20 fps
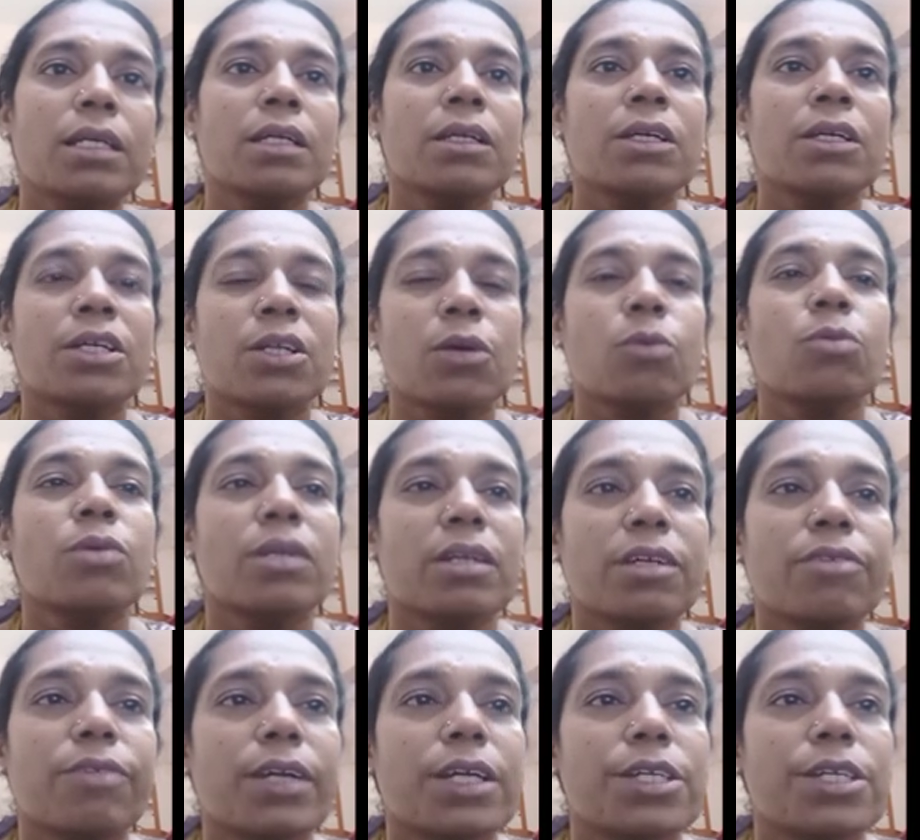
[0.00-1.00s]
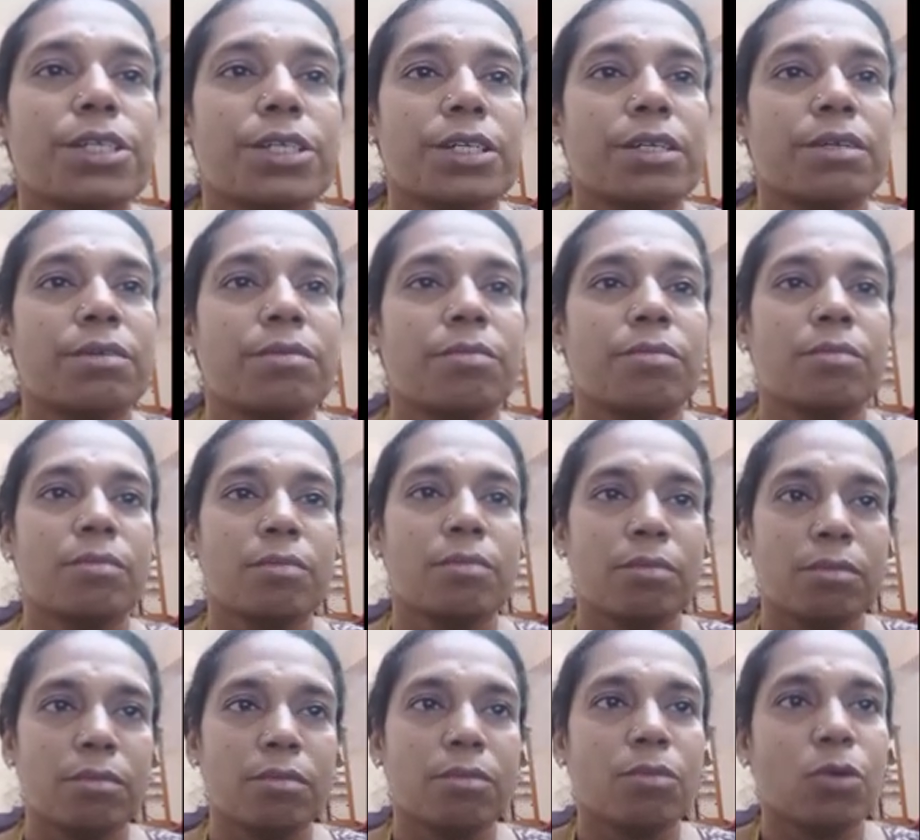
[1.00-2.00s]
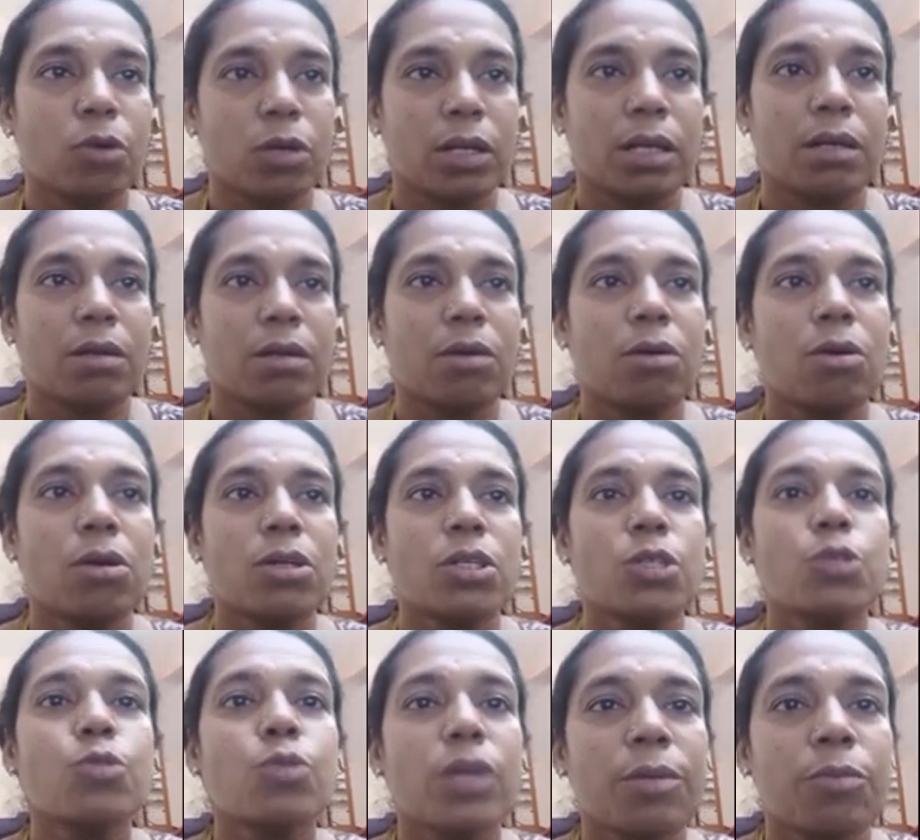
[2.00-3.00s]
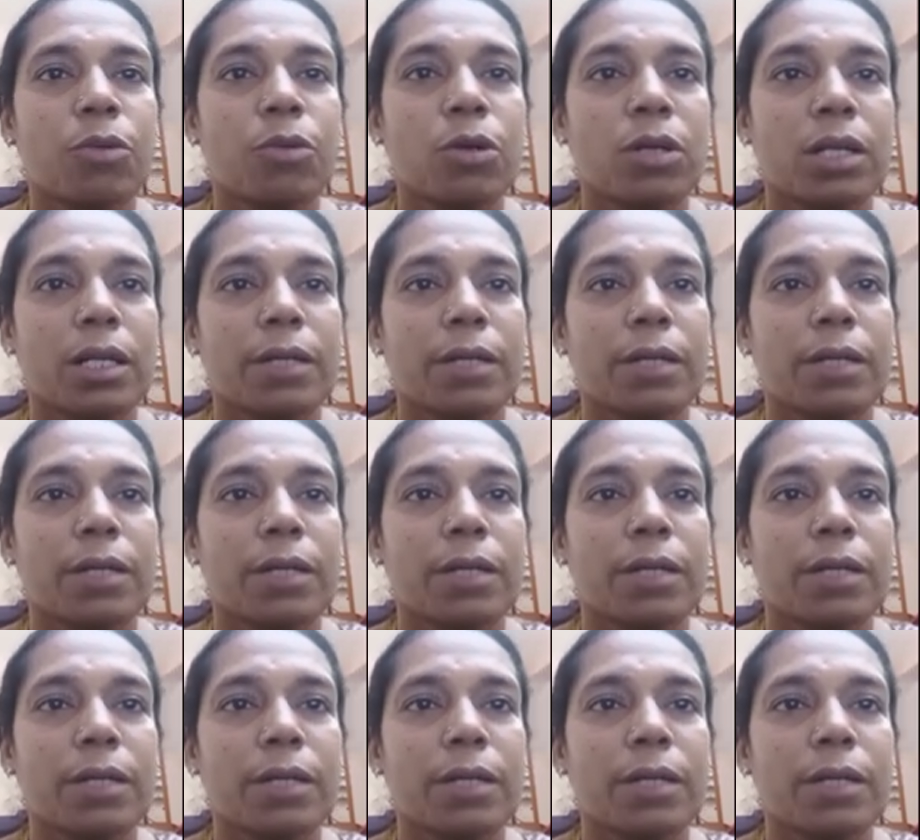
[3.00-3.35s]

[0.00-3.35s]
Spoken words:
ground reflection model or two-ray model.